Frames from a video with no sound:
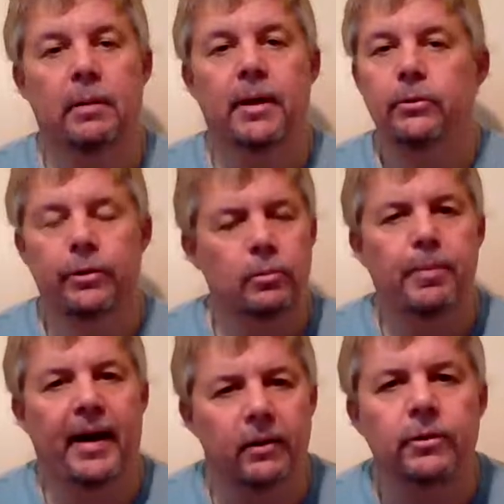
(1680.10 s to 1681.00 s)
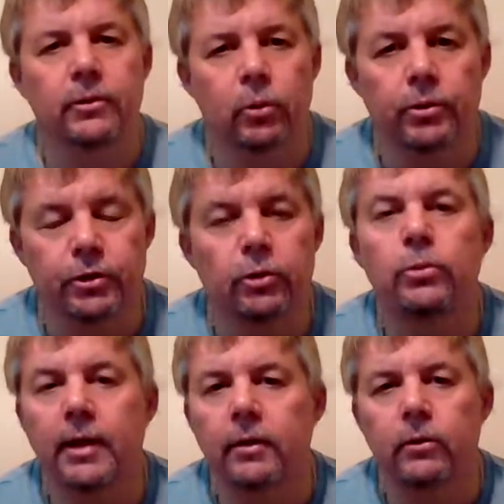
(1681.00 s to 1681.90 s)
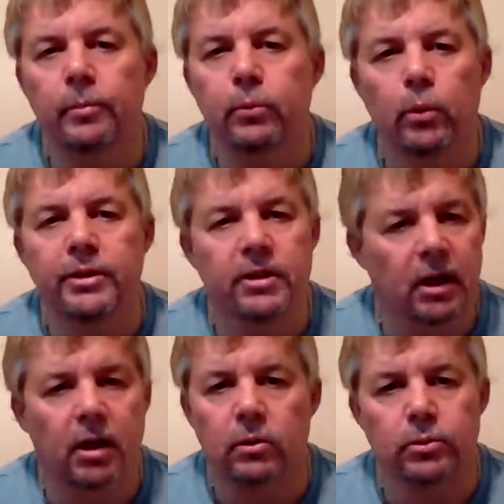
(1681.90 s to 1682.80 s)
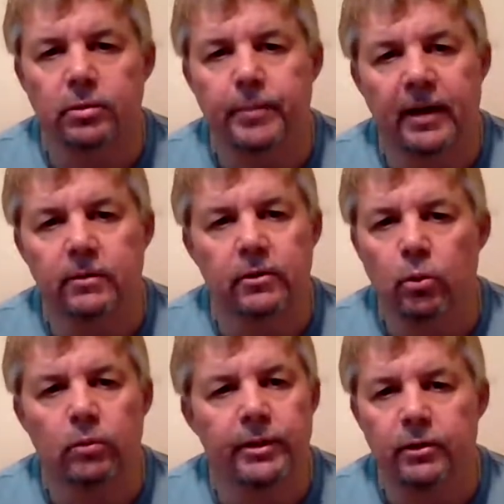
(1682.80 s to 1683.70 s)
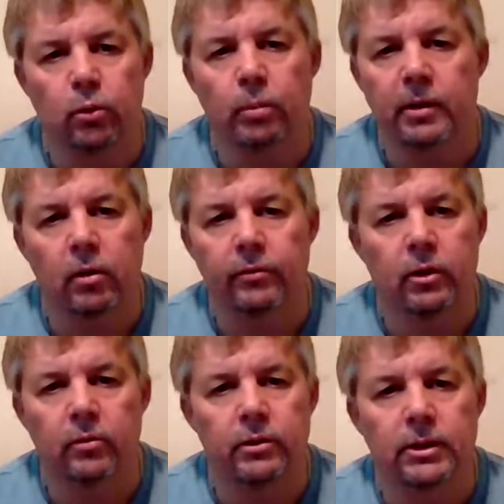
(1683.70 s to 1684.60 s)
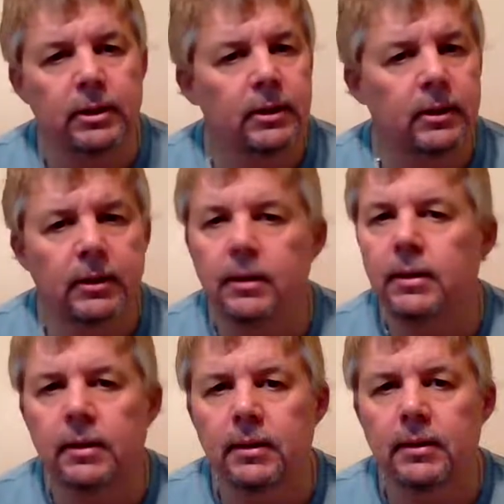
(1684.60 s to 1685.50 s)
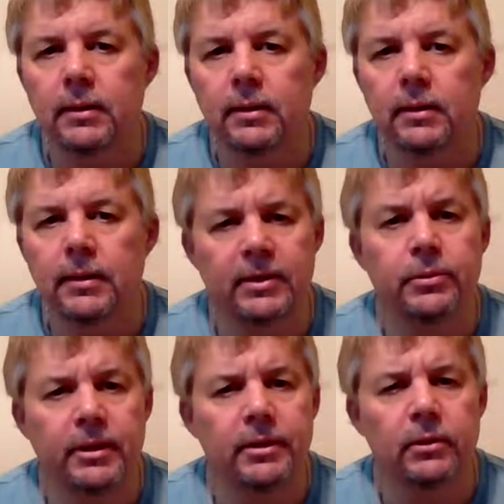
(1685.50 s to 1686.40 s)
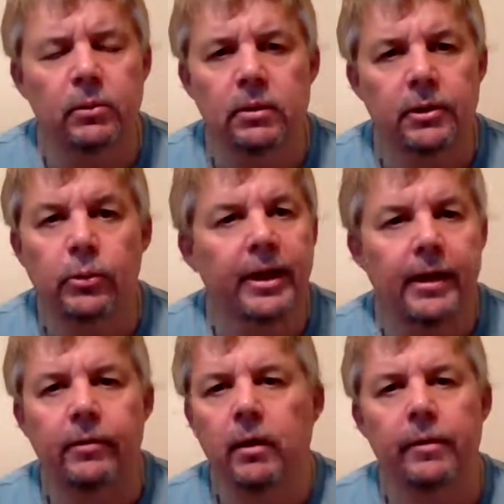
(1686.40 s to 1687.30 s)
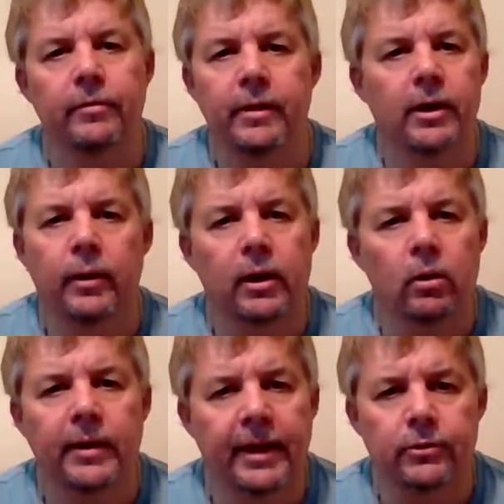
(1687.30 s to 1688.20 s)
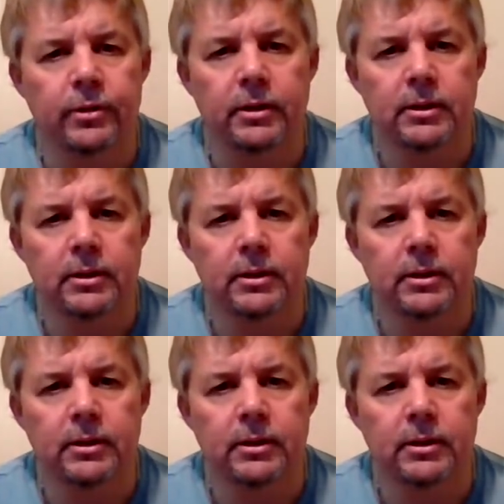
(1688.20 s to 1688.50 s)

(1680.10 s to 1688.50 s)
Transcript: on my door. You pound on doors. Do you tell your employees to cut loose and pound on the door, ring the doorbell over and over? That's what they do. You can hear it on the video I call Hatred.